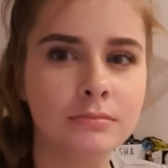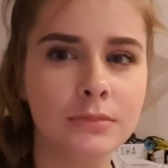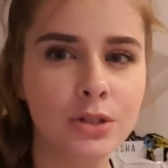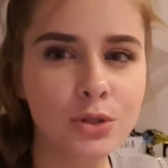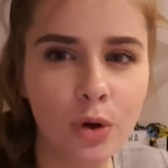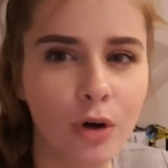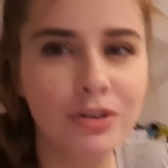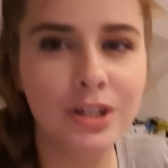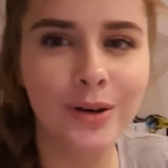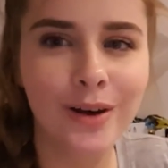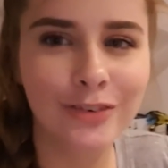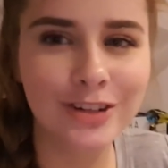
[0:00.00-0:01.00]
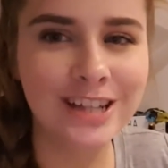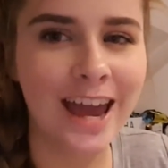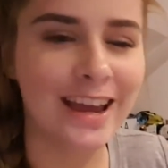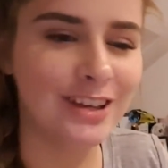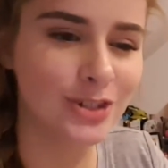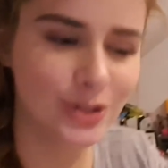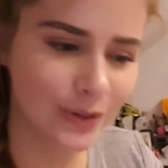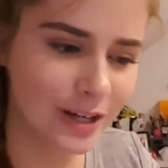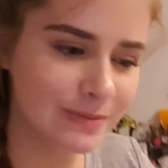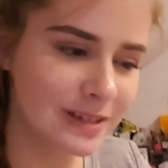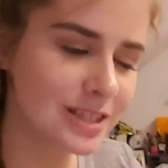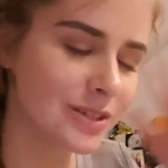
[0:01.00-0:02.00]
that's not a video every day, do you know what
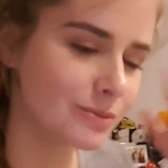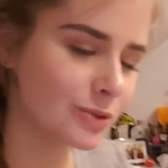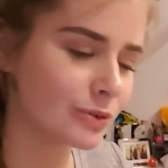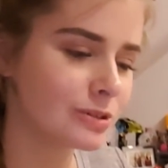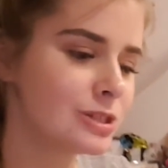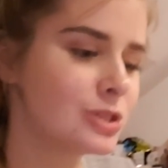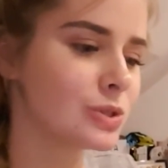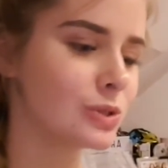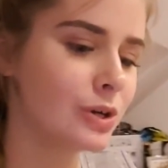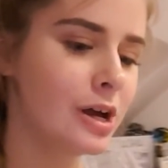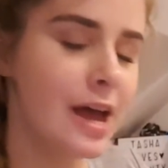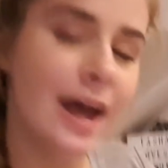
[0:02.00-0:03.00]
I mean? So I'm not really sure.